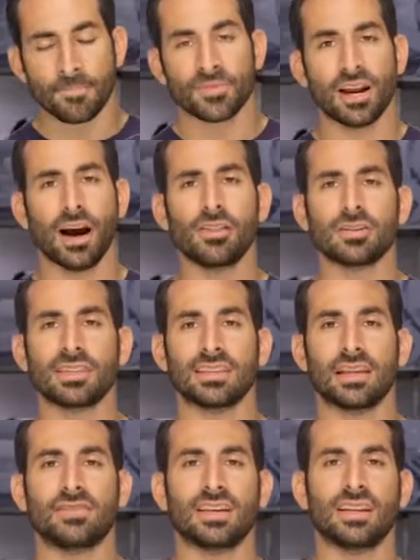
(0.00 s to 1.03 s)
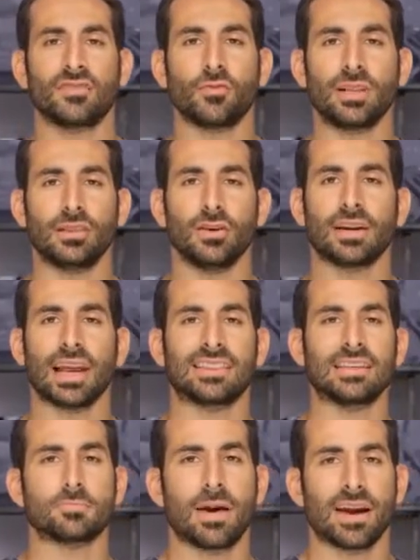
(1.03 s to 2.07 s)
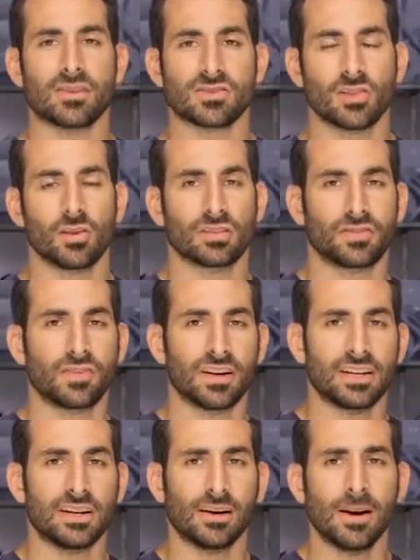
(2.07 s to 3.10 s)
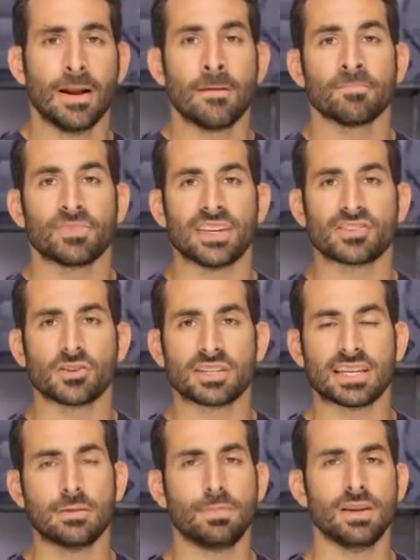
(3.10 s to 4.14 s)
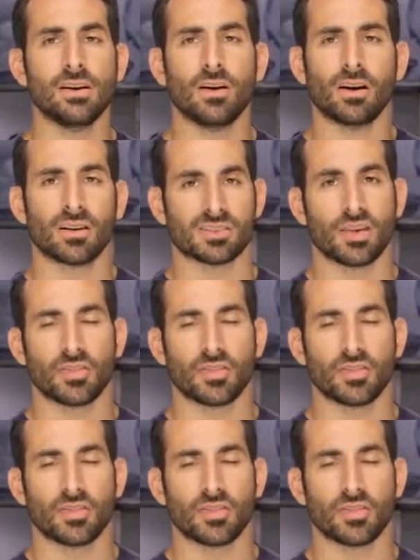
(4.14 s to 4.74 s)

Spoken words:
The other thing they did, if we look at these panels along the front here, these are TPRs.